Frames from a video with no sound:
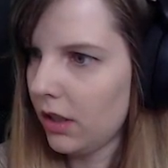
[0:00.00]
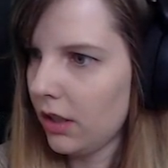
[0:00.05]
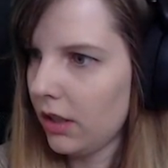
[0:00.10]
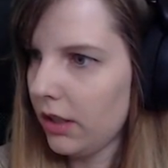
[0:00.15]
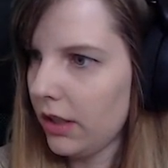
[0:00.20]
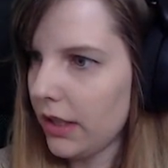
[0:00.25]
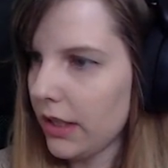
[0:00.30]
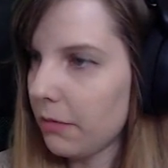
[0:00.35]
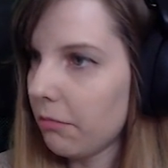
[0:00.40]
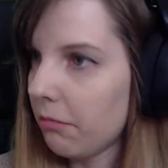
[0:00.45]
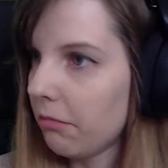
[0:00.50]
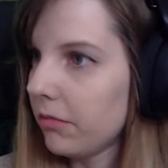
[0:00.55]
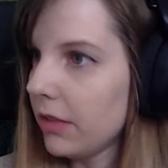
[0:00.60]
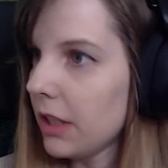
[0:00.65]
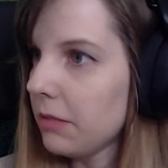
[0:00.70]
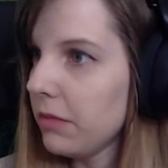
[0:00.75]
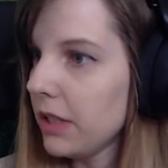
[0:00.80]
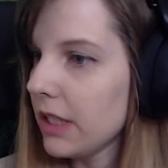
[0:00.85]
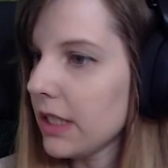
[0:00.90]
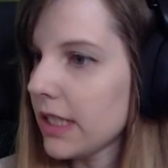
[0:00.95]
Yeah,
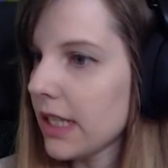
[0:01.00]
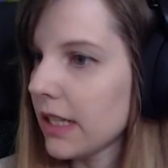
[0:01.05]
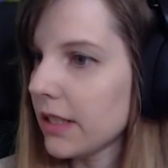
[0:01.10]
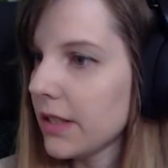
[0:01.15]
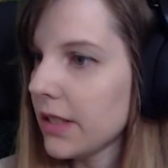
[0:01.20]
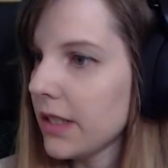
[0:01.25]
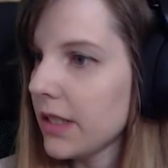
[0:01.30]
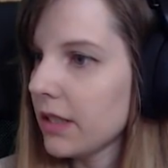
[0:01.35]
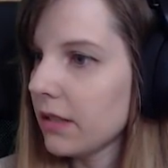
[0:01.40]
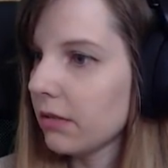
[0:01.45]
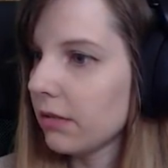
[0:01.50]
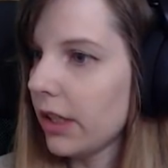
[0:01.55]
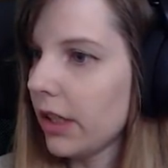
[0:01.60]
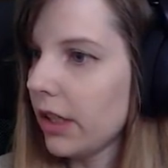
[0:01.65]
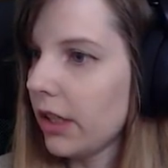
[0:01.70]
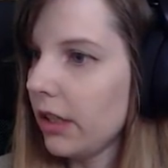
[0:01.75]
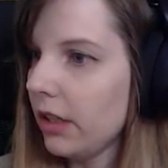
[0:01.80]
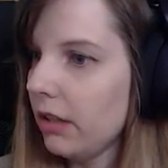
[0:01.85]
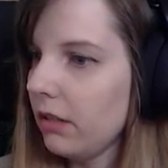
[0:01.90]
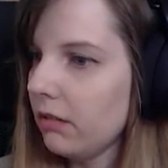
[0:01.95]
that makes sense.
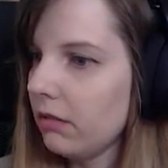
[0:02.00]
Okay.